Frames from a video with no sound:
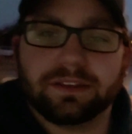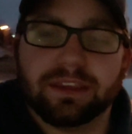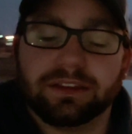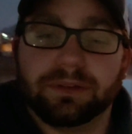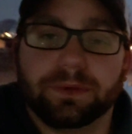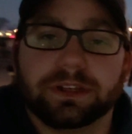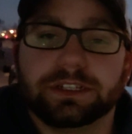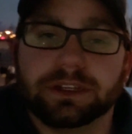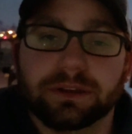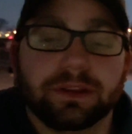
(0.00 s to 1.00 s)
in a tinted
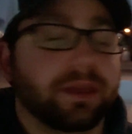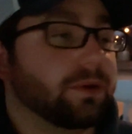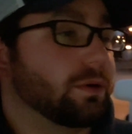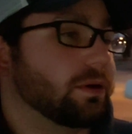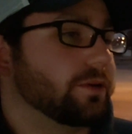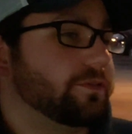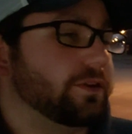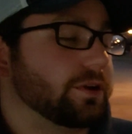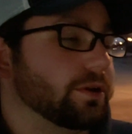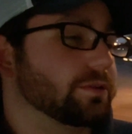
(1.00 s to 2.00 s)
windshield, or if
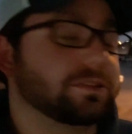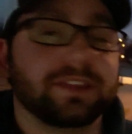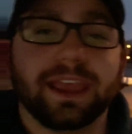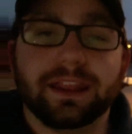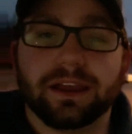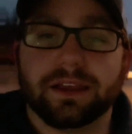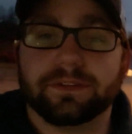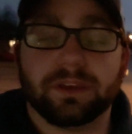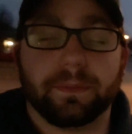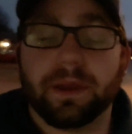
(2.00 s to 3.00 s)
your state
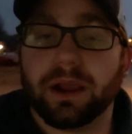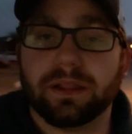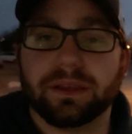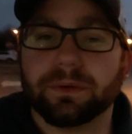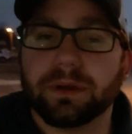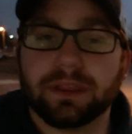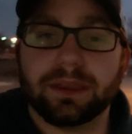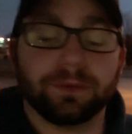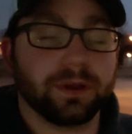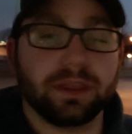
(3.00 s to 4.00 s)
is apparently
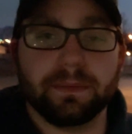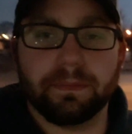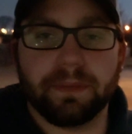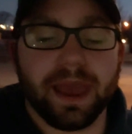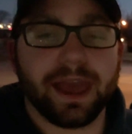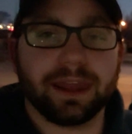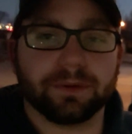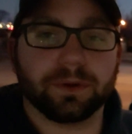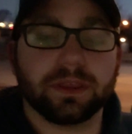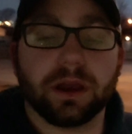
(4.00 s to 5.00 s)
really, really bad
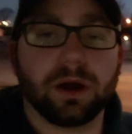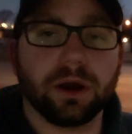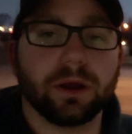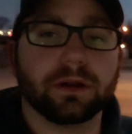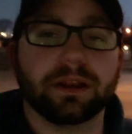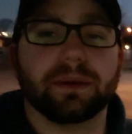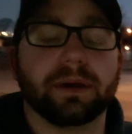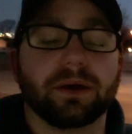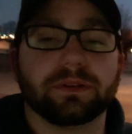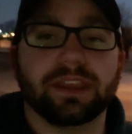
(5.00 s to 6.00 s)
and really hard
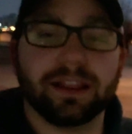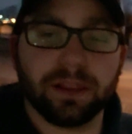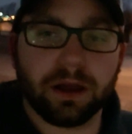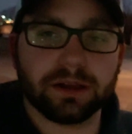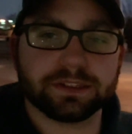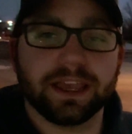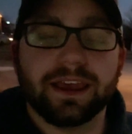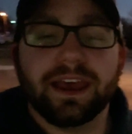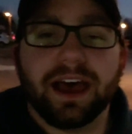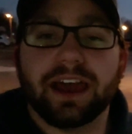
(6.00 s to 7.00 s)
about tint laws,
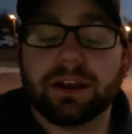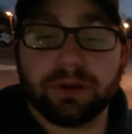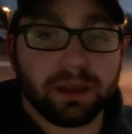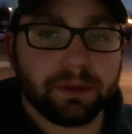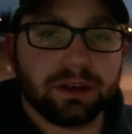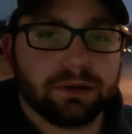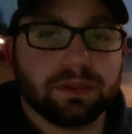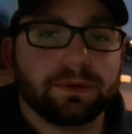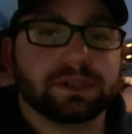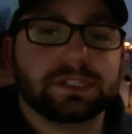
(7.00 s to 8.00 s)
I don't recommend
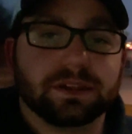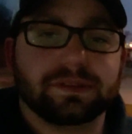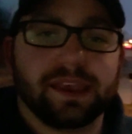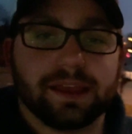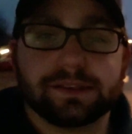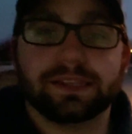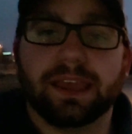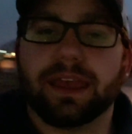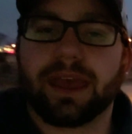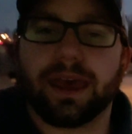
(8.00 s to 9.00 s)
doing the windshield tint.
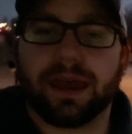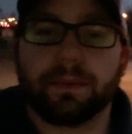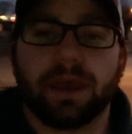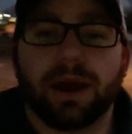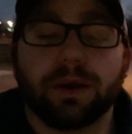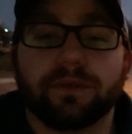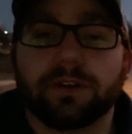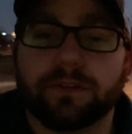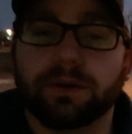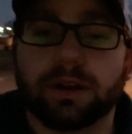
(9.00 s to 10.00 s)

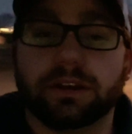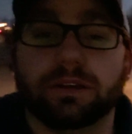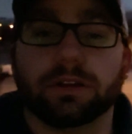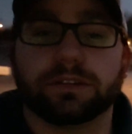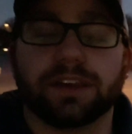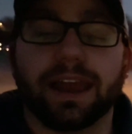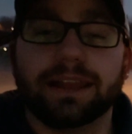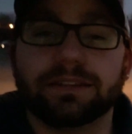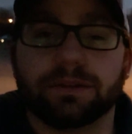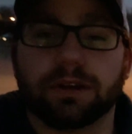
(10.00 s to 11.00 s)
However, if you want to do your
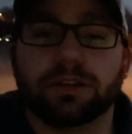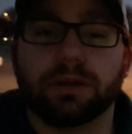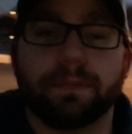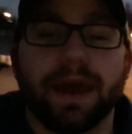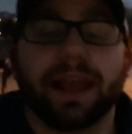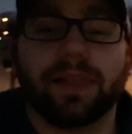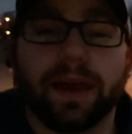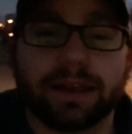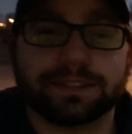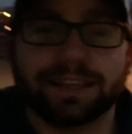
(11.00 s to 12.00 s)
sides and you want to do your back
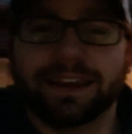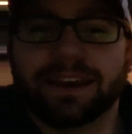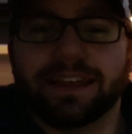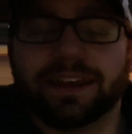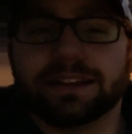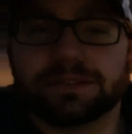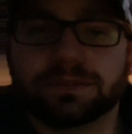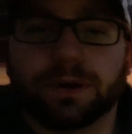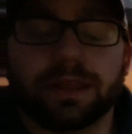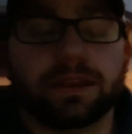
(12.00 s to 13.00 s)
glass, that
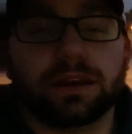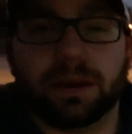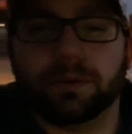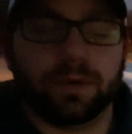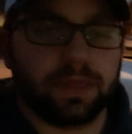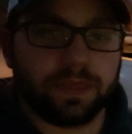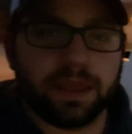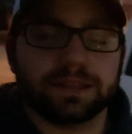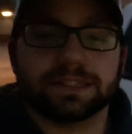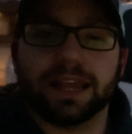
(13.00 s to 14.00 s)
is one of the #1
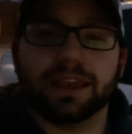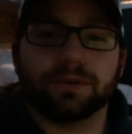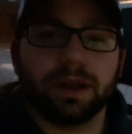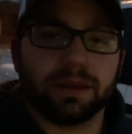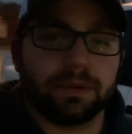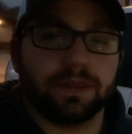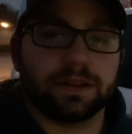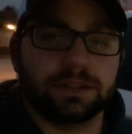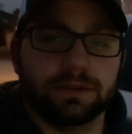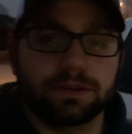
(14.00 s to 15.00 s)
things that I could recommend
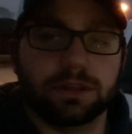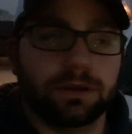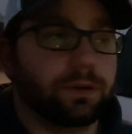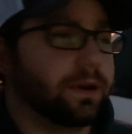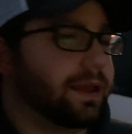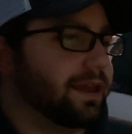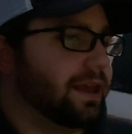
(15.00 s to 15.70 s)
that you do